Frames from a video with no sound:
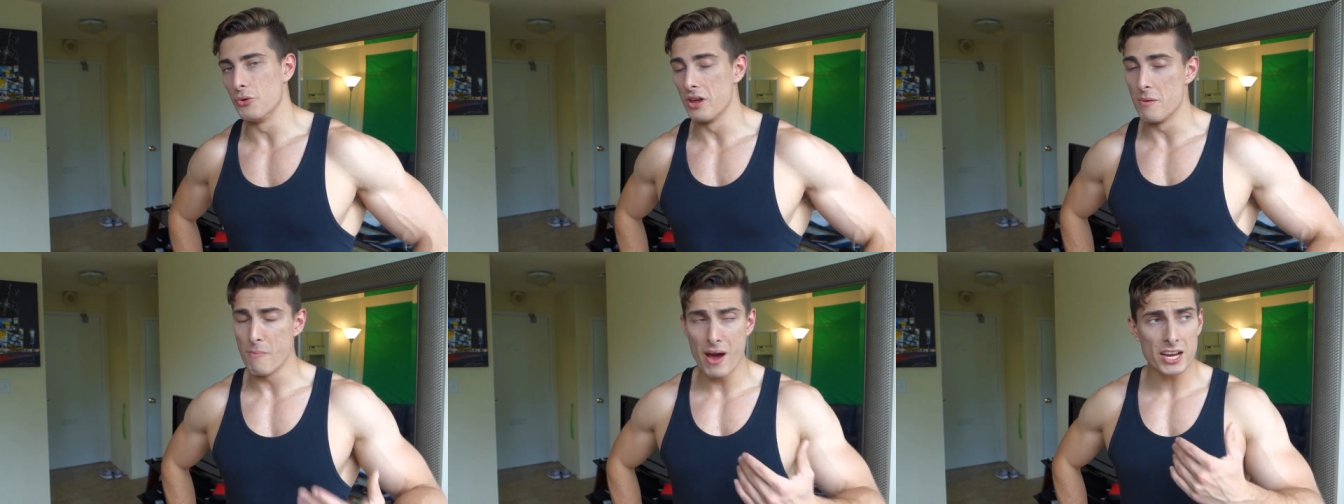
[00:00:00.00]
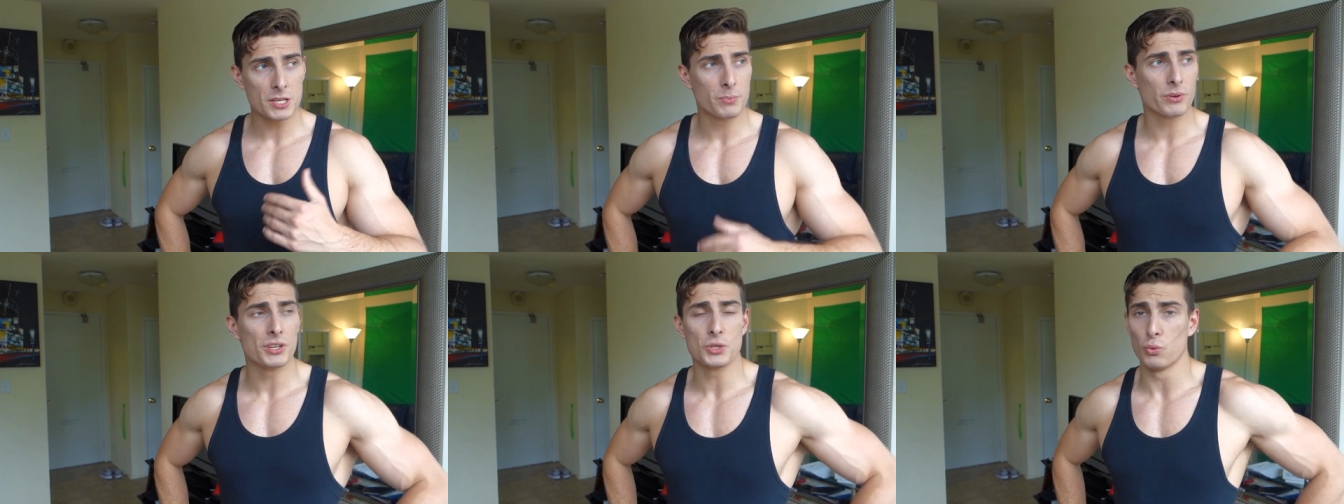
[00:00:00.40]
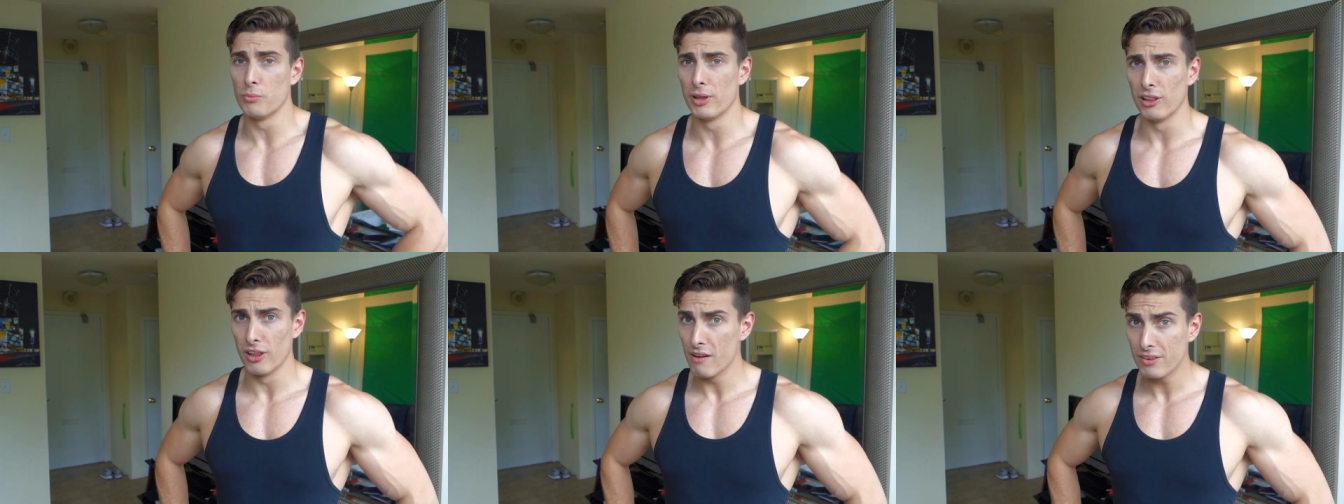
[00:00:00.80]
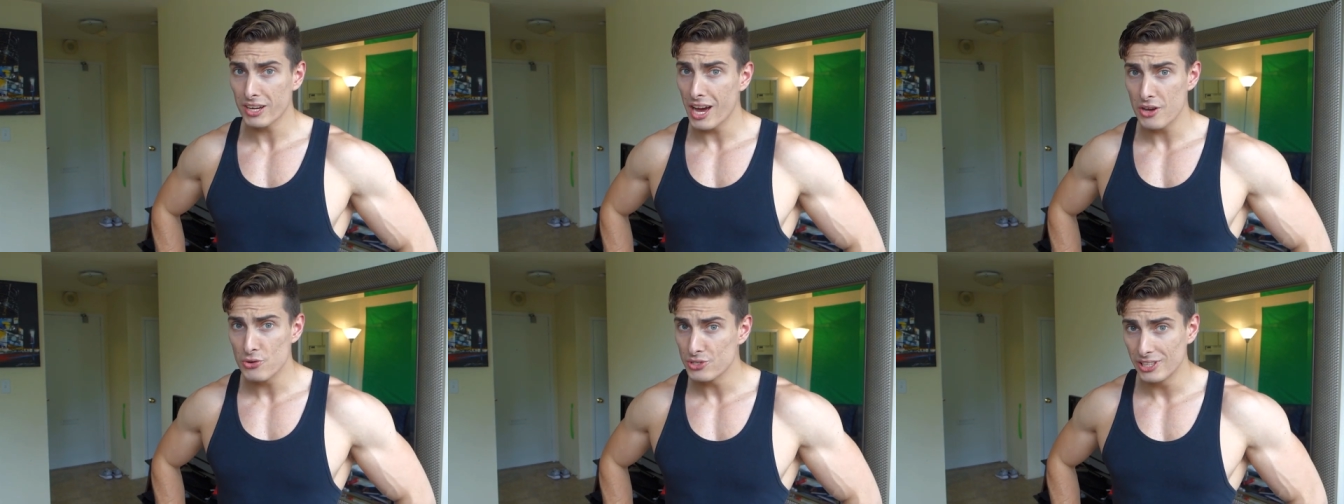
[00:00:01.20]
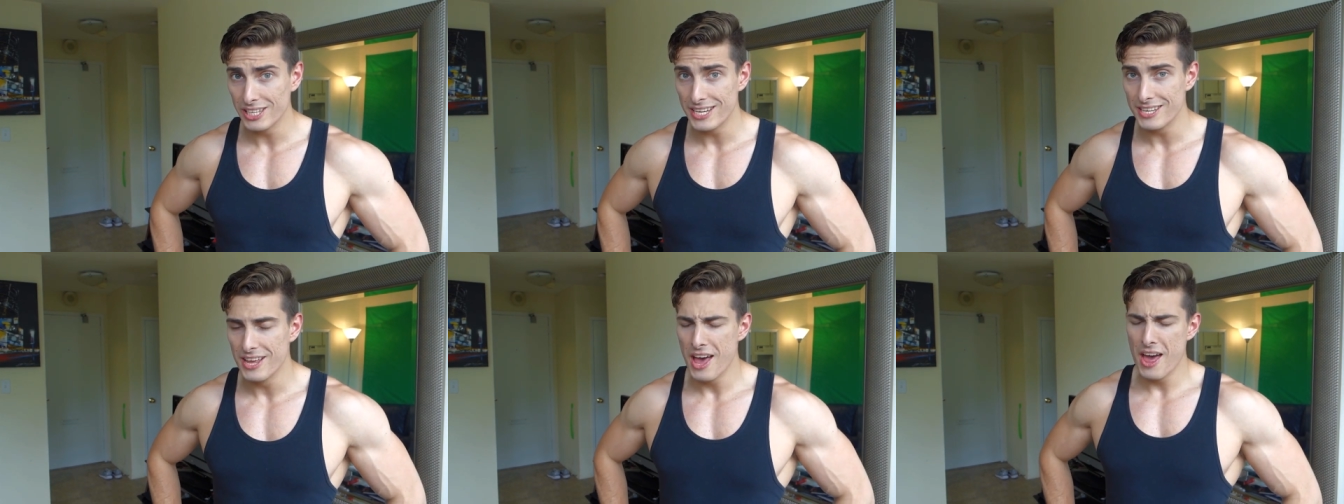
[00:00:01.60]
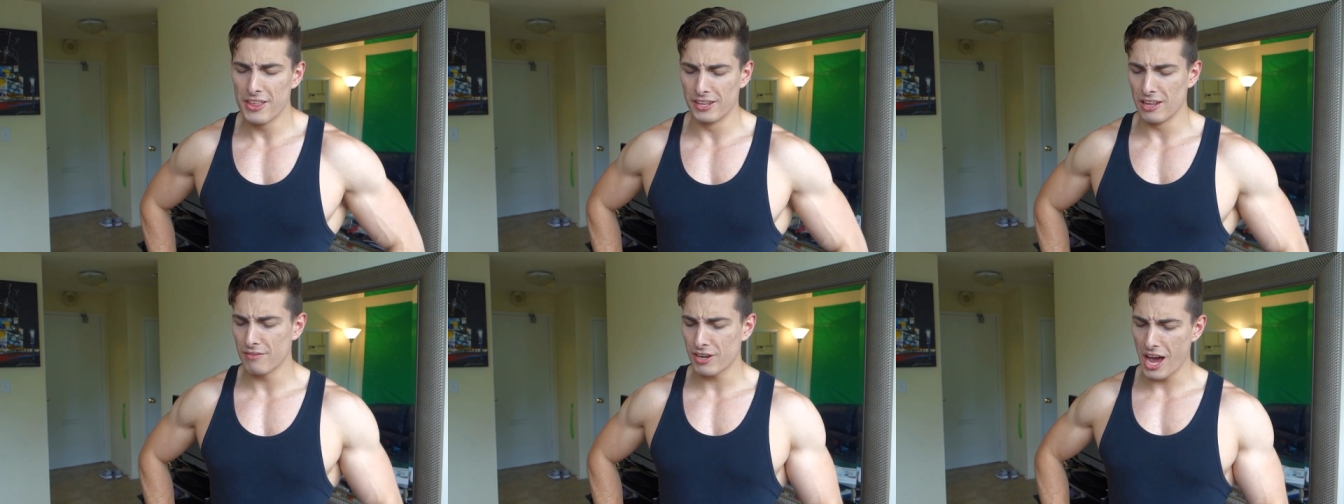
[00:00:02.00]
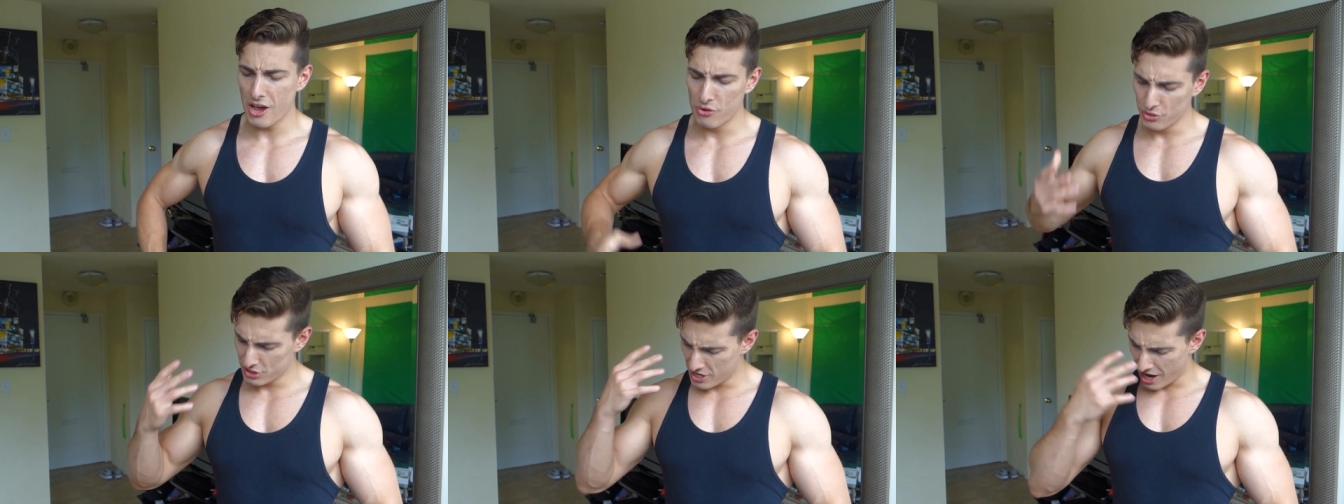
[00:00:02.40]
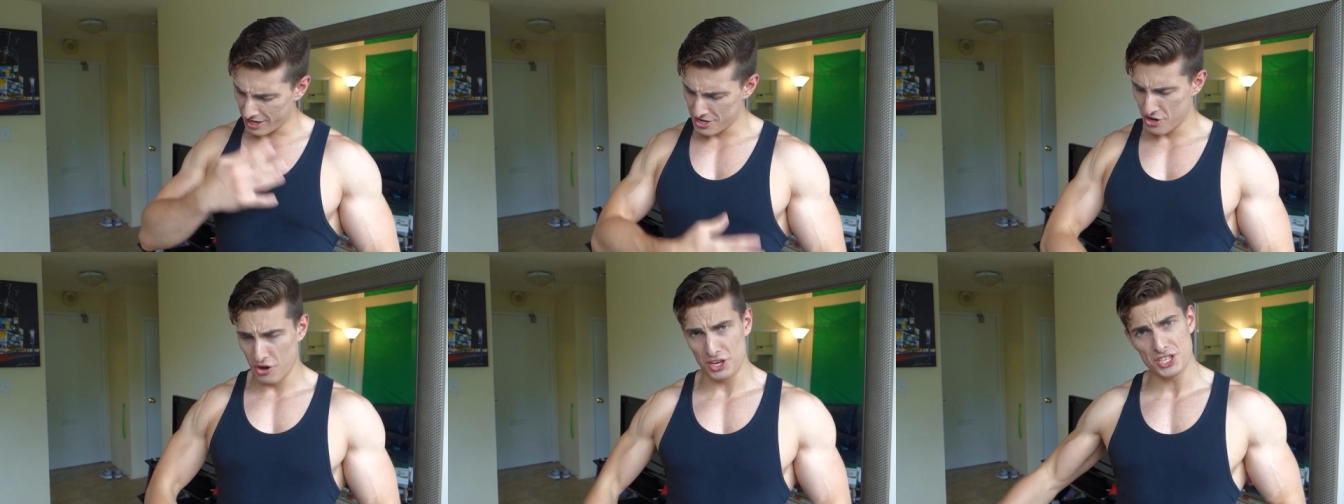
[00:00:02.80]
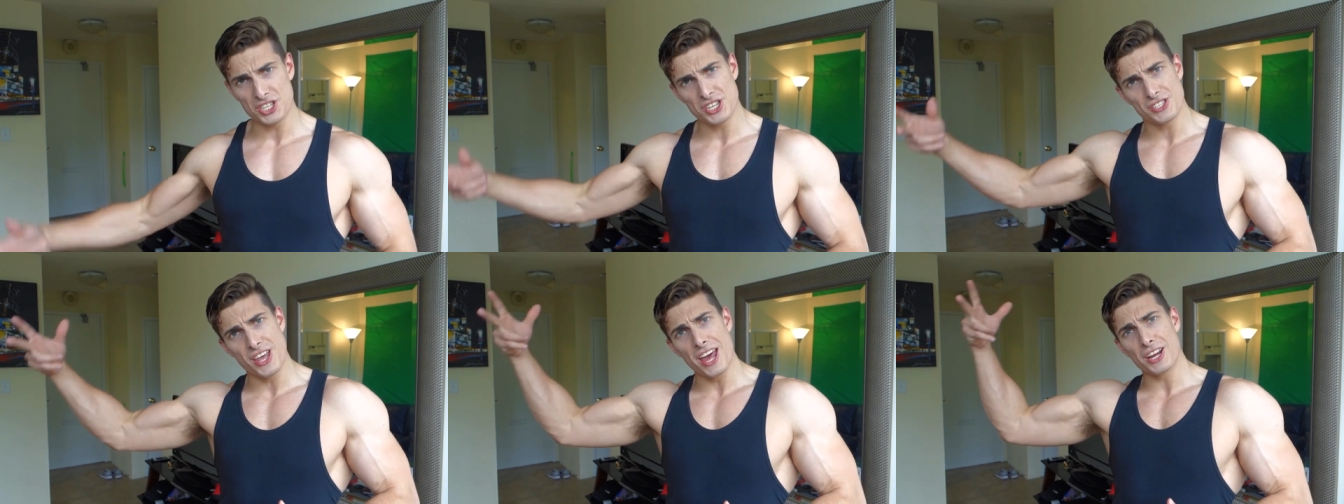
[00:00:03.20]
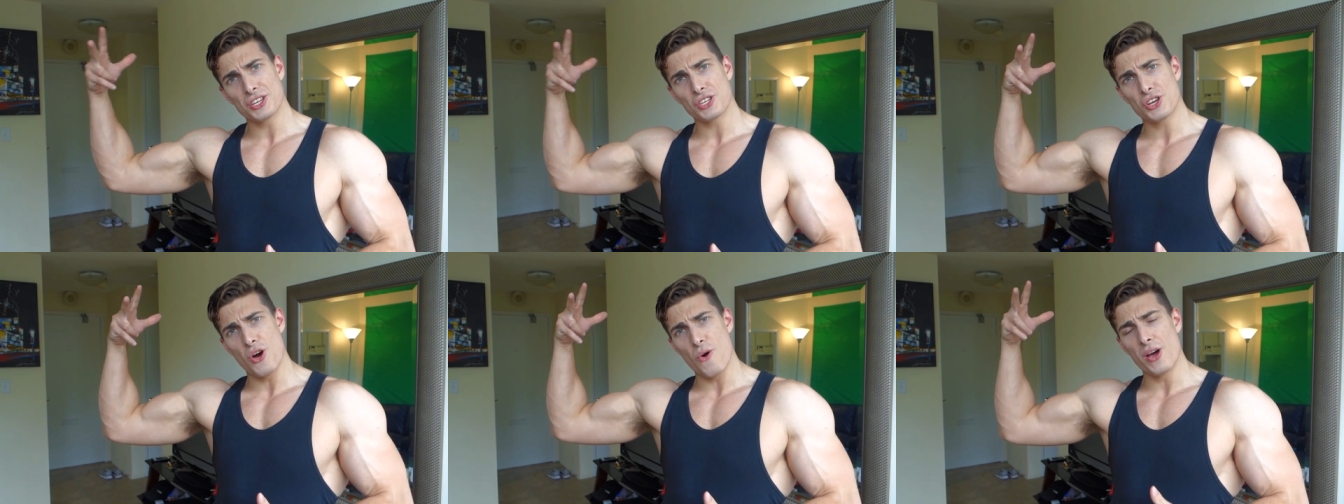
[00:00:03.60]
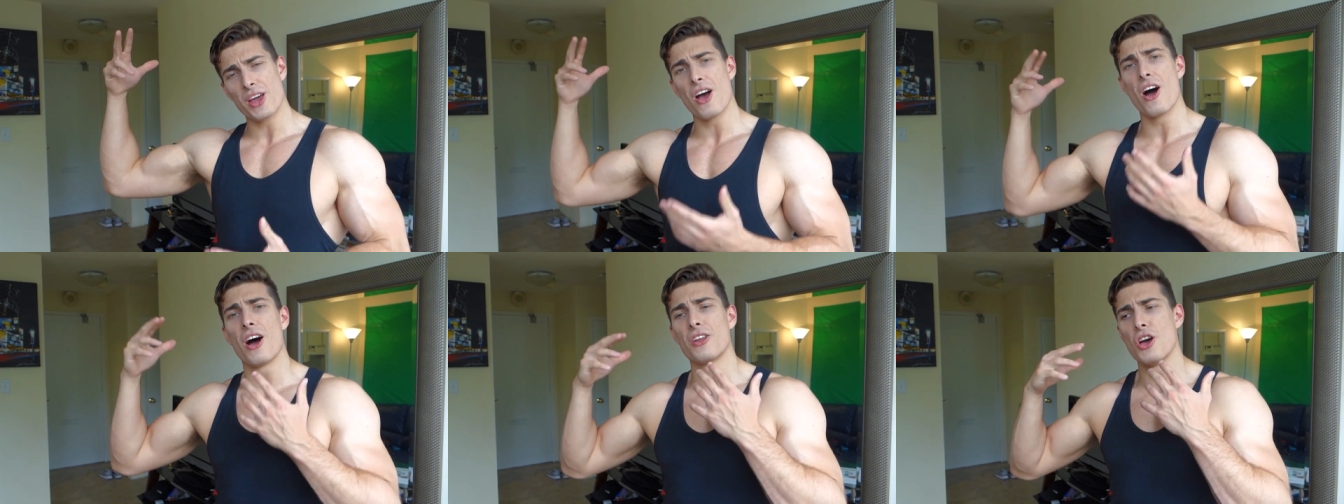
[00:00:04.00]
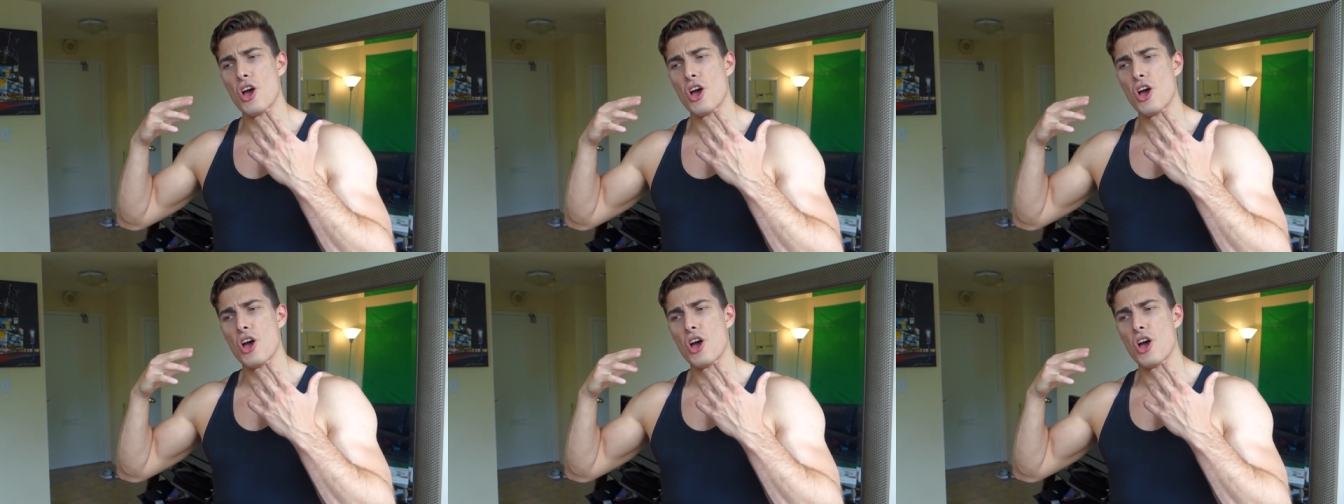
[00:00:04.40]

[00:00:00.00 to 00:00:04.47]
In my experience, women love a guy who's lean, they love a guy who's got, aesthetics going on,